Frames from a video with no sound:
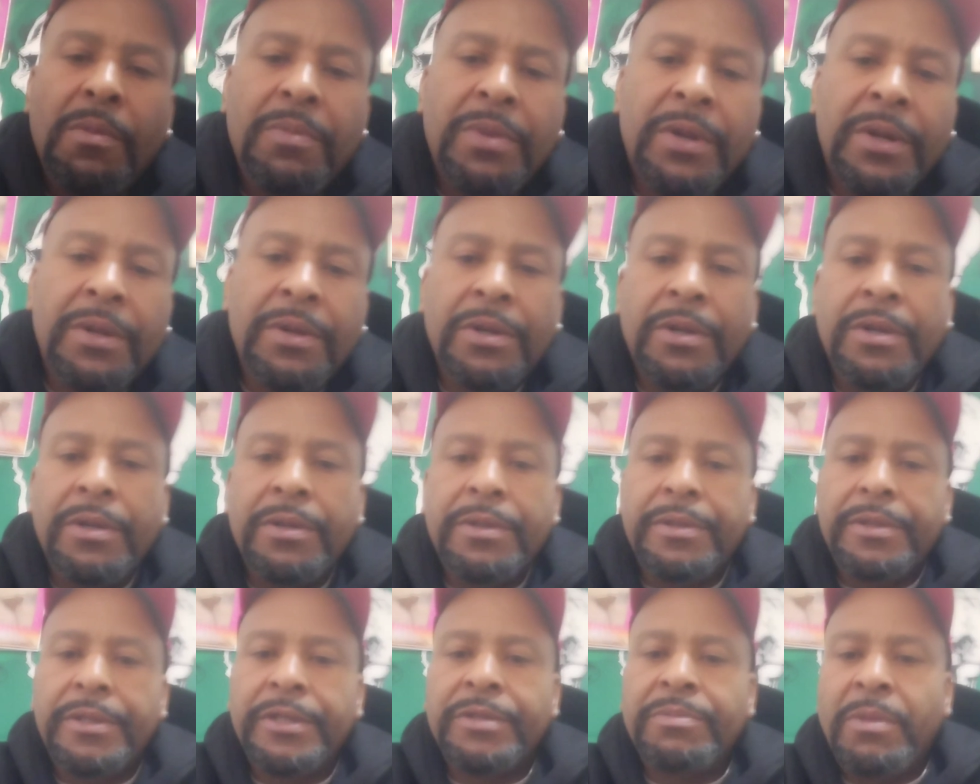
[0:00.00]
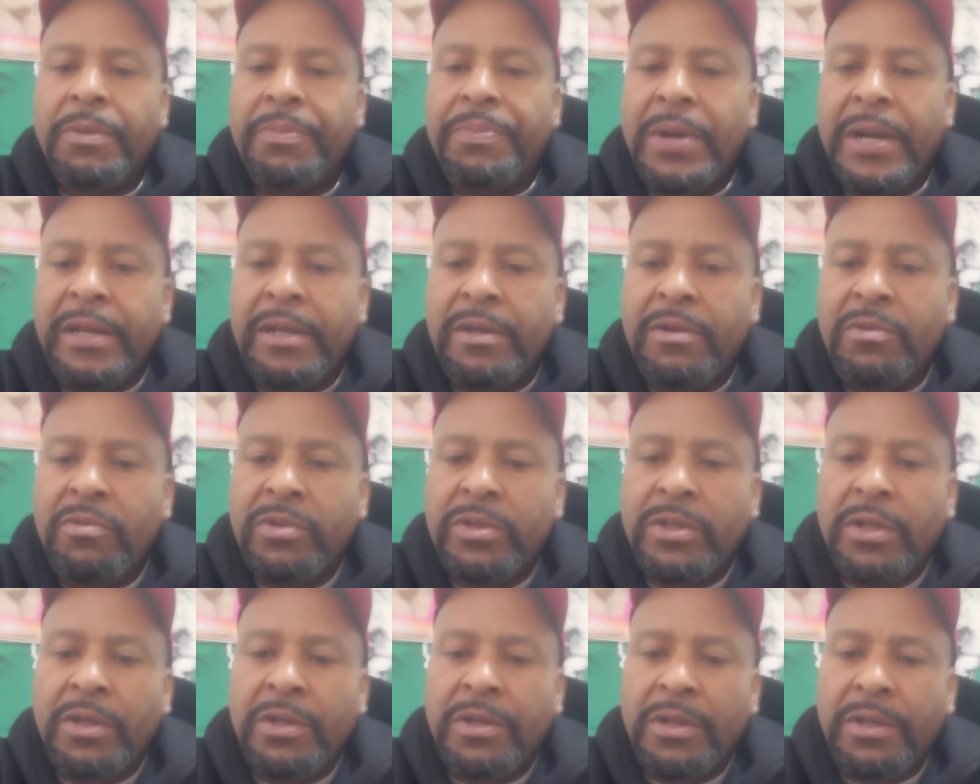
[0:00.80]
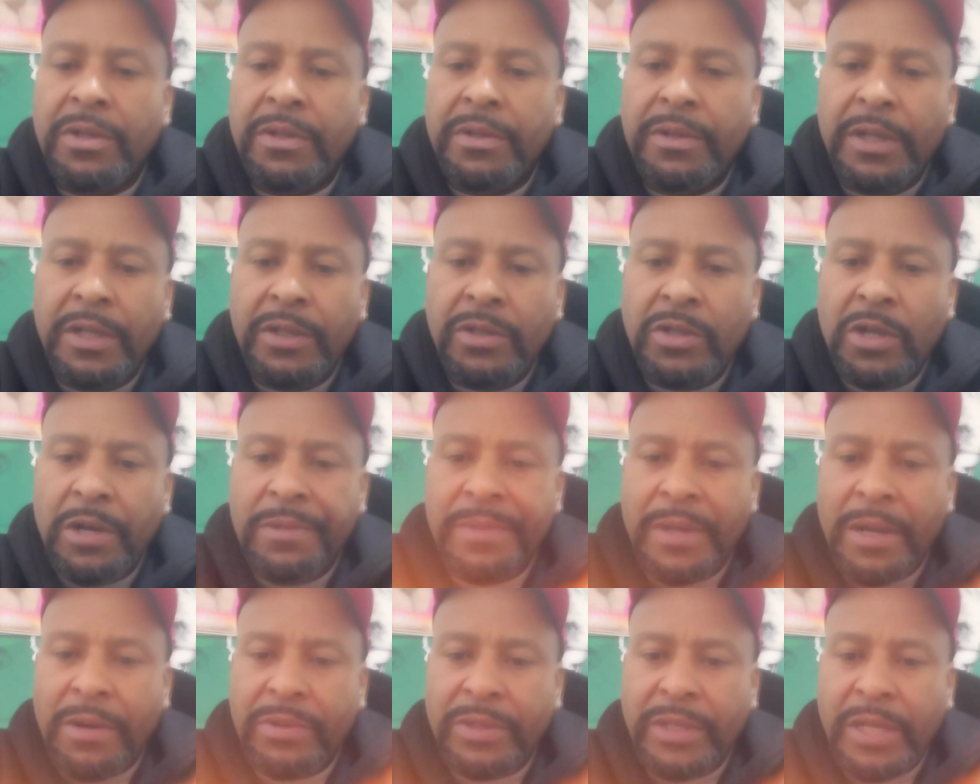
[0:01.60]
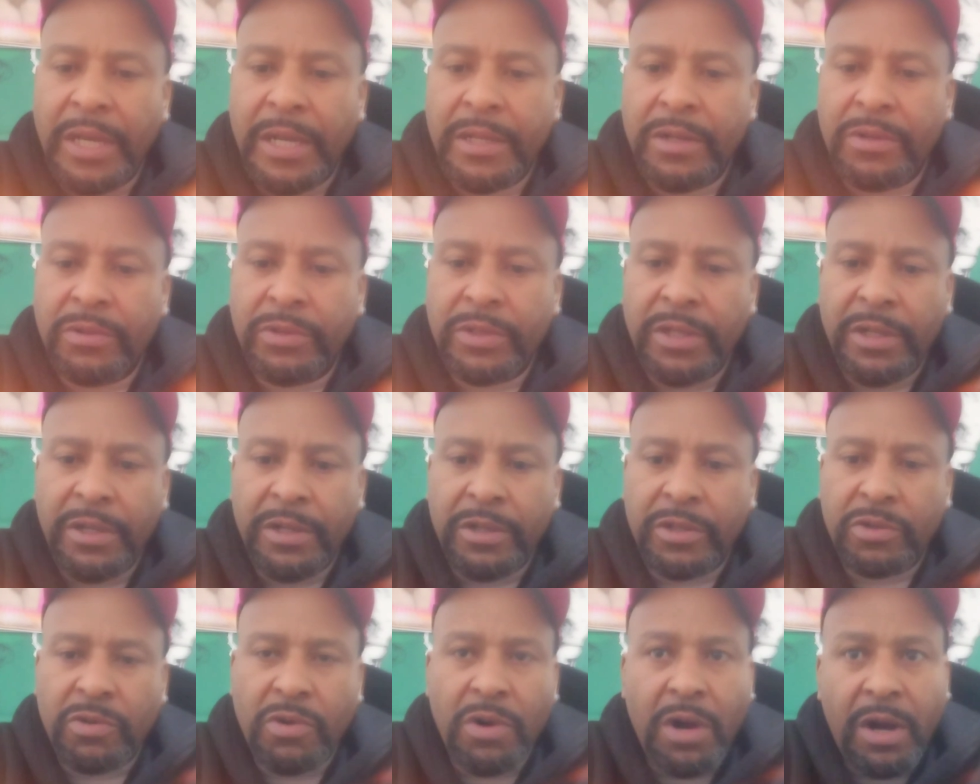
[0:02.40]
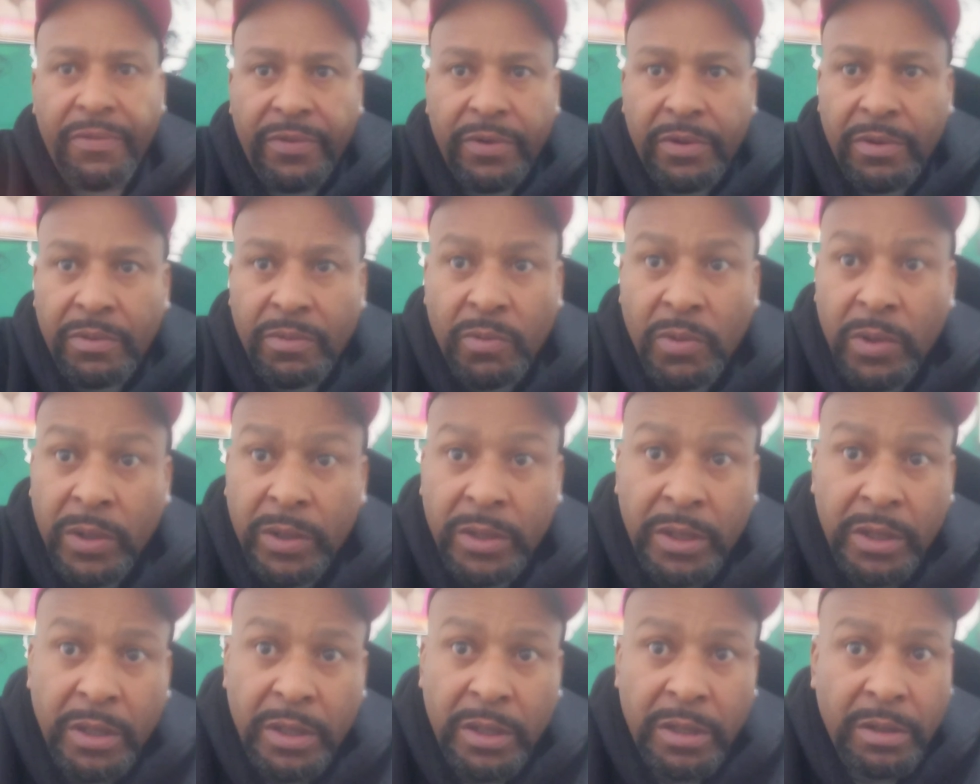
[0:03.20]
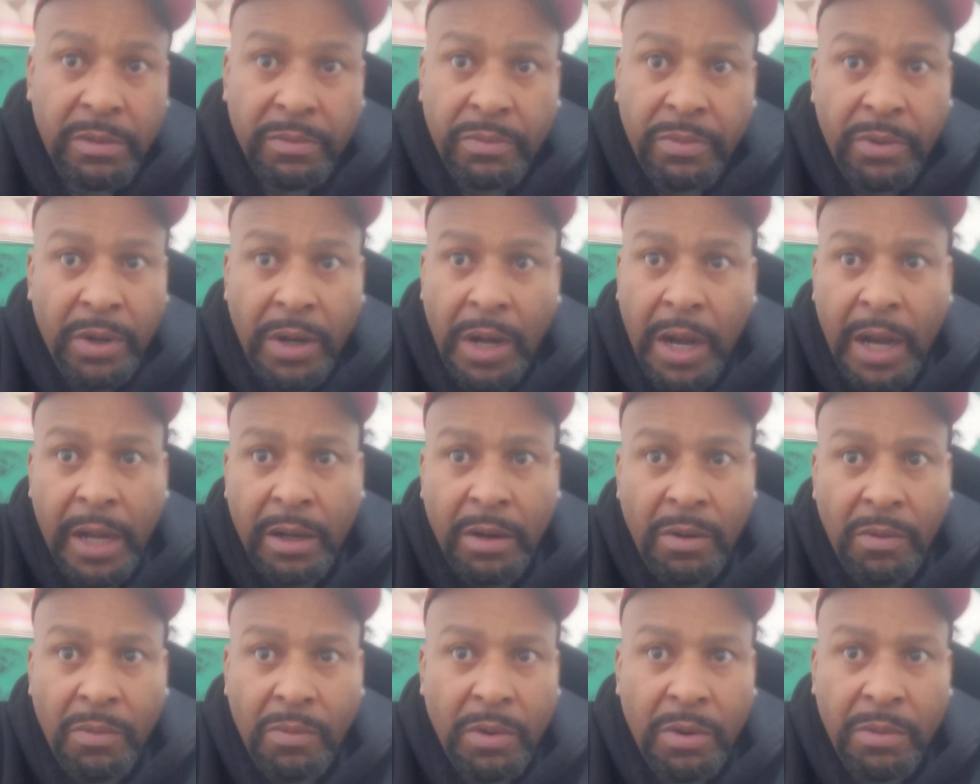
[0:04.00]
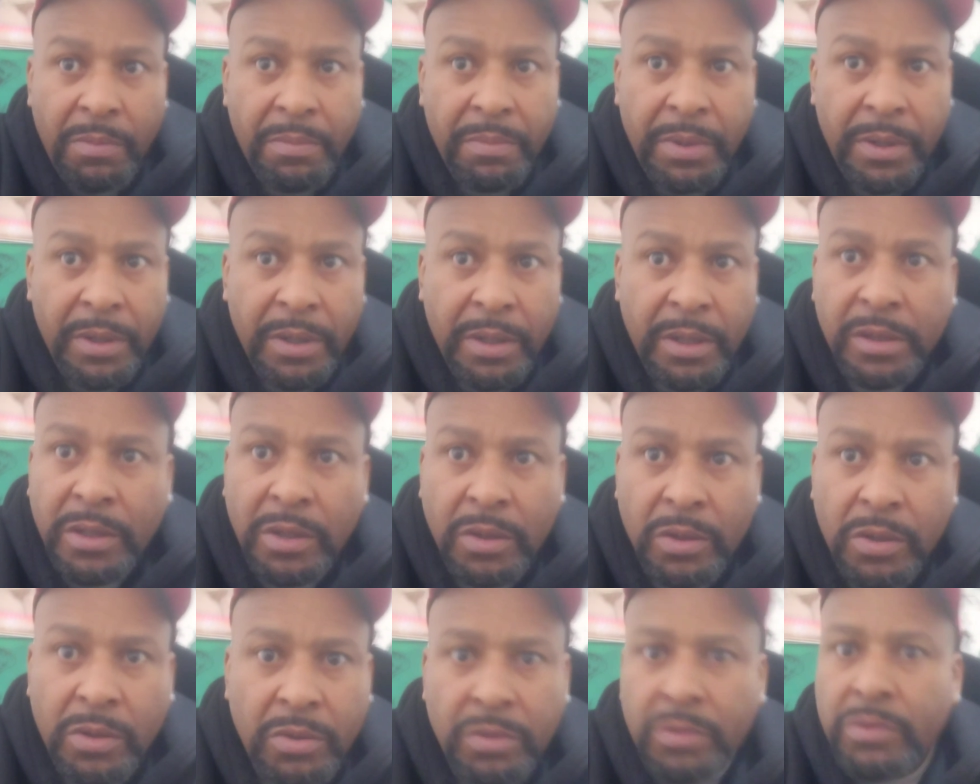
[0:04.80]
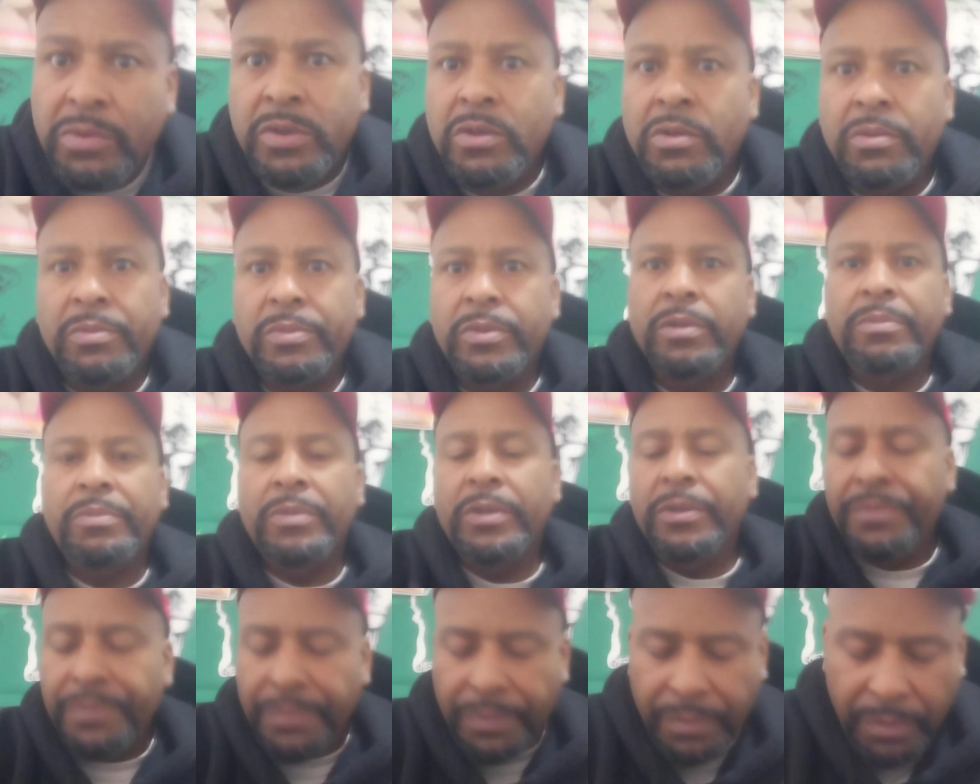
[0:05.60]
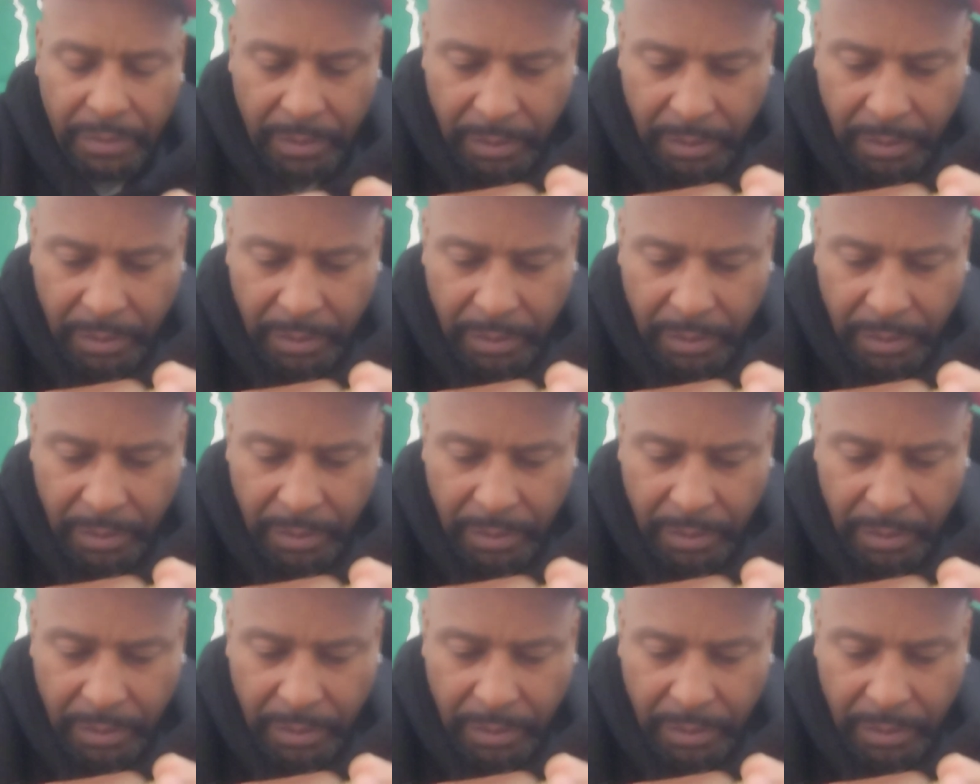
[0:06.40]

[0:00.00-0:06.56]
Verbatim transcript: But uh, cause my partner, he was uh, he told me I was hating on Terrence Crawford. And once again, bro, I don't want Bud to lose. You know what I'm talking about?